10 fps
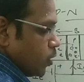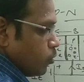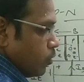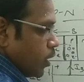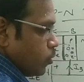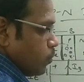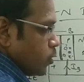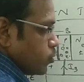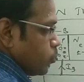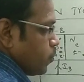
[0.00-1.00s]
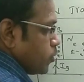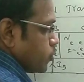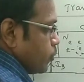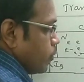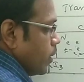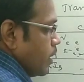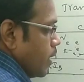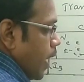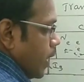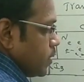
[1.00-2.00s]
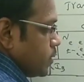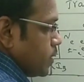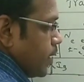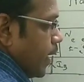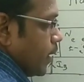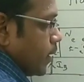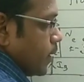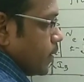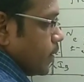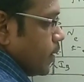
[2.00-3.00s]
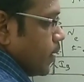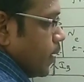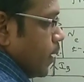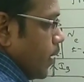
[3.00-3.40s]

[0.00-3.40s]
N, negative to negative, positive to positive. And this is N.